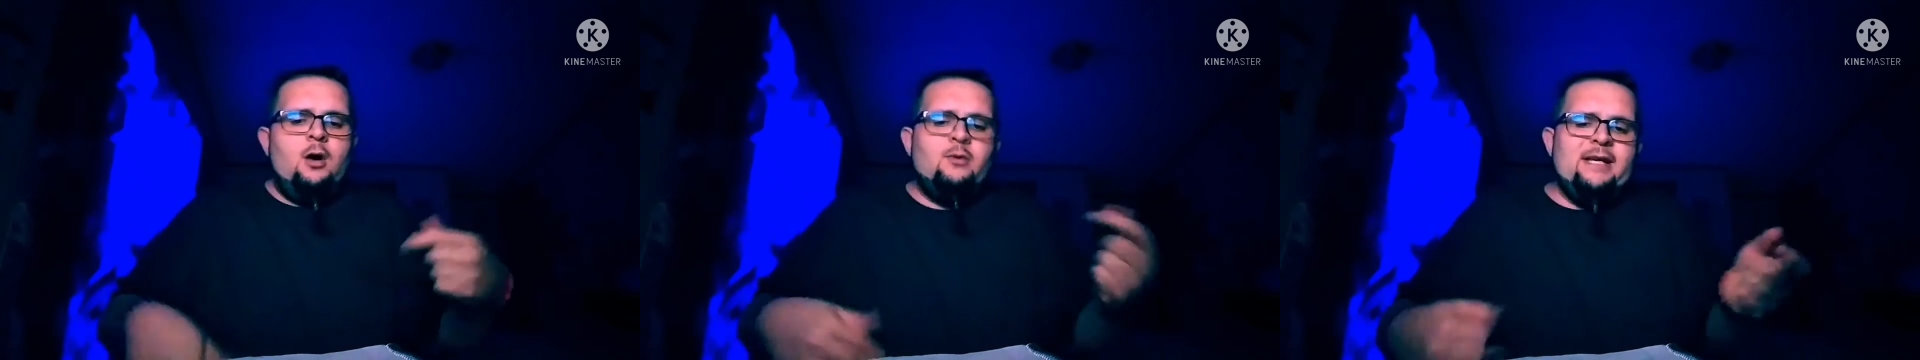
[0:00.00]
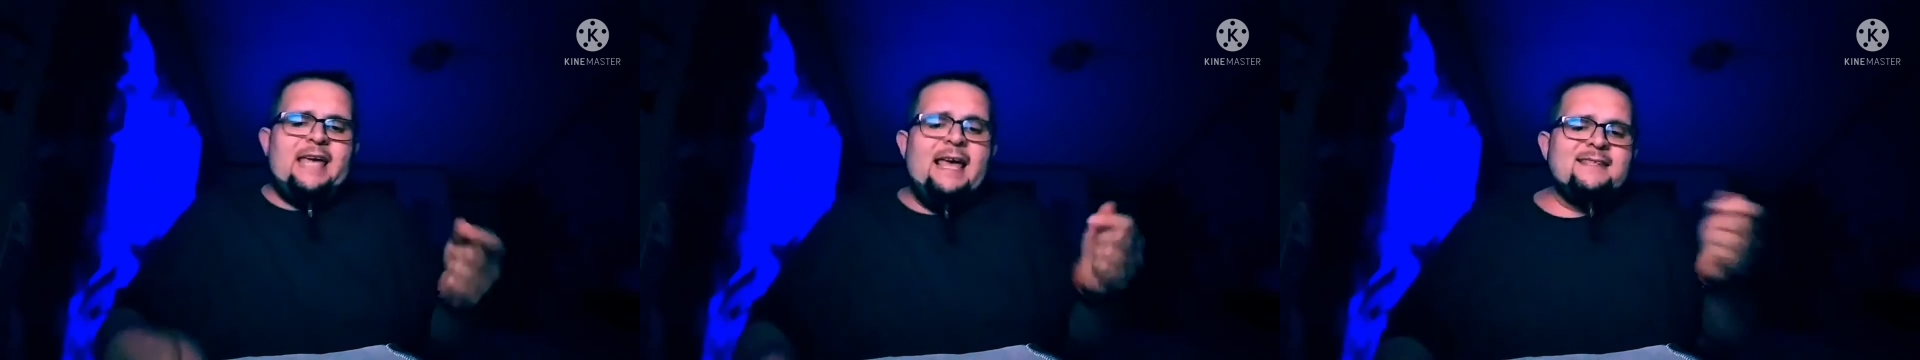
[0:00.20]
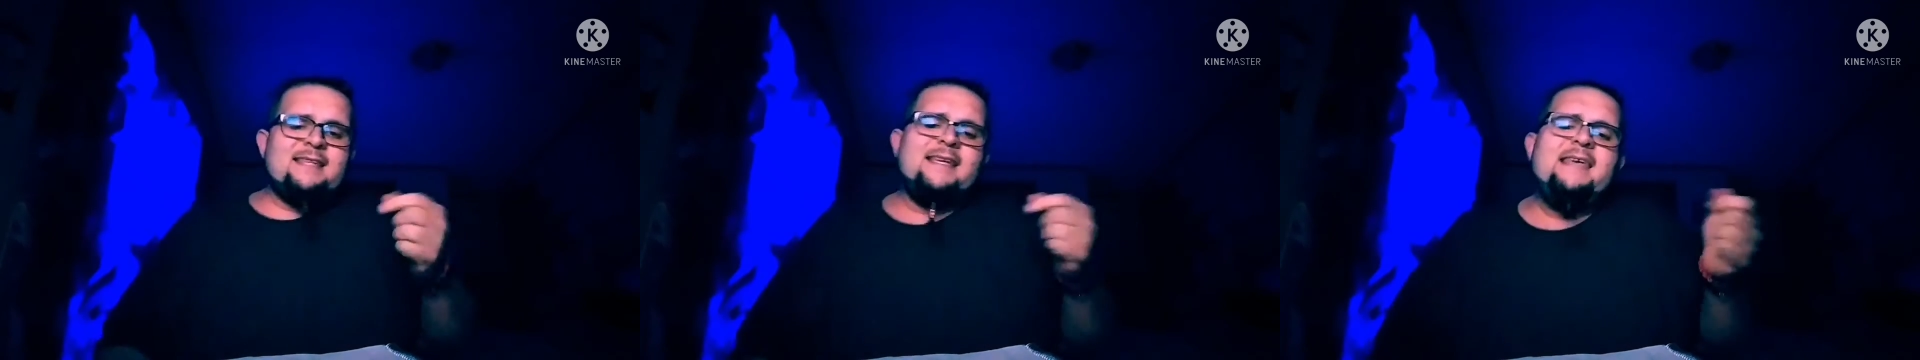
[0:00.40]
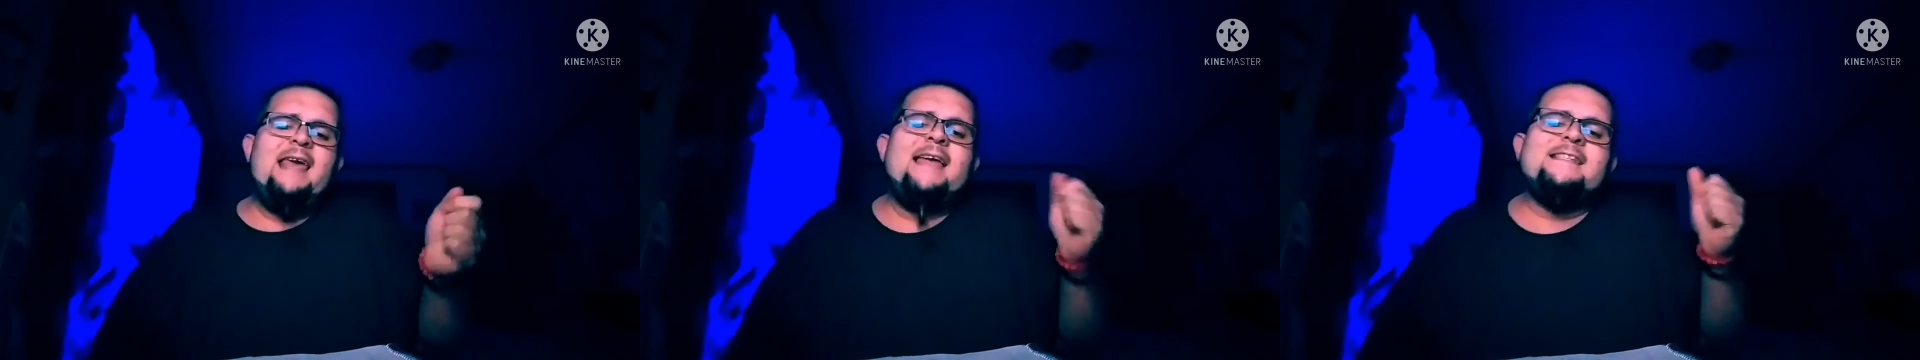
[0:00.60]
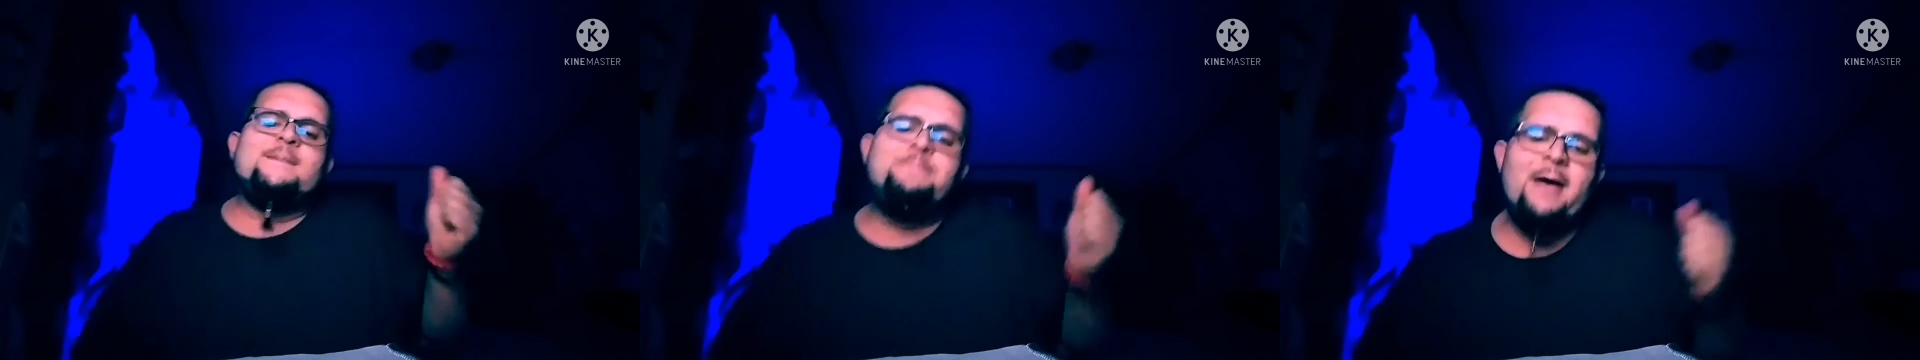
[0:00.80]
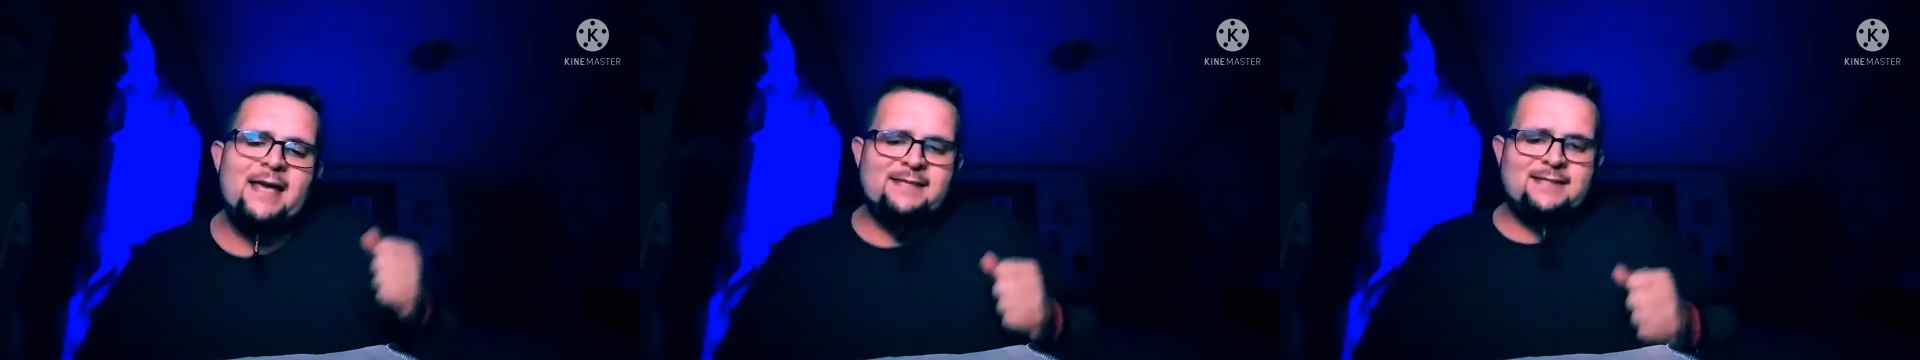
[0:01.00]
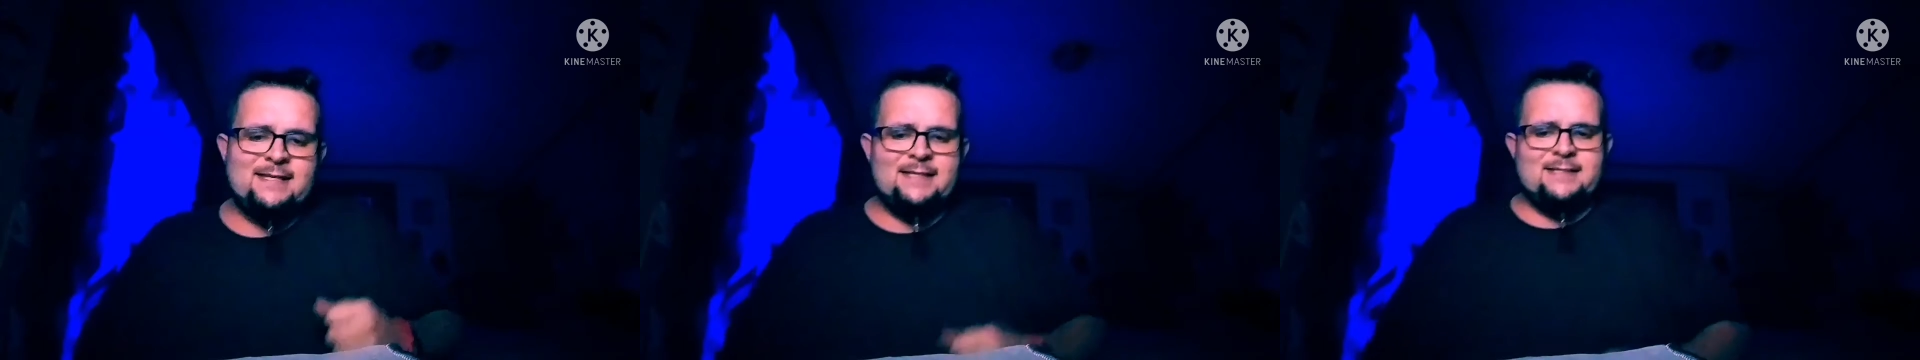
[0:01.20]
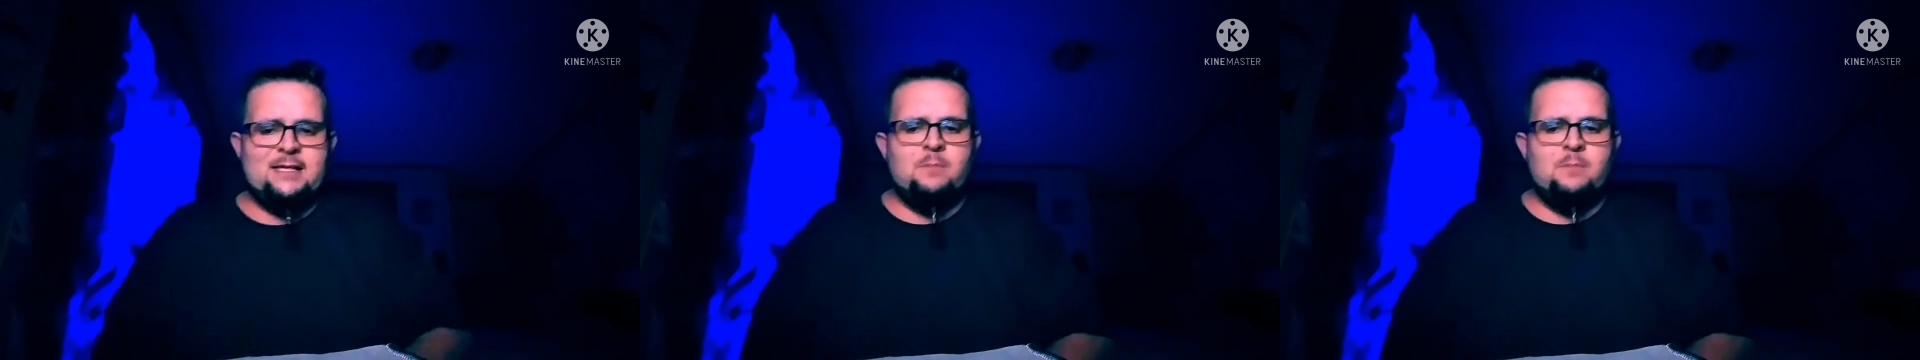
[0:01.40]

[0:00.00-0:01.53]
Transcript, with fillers: On a case to case basis,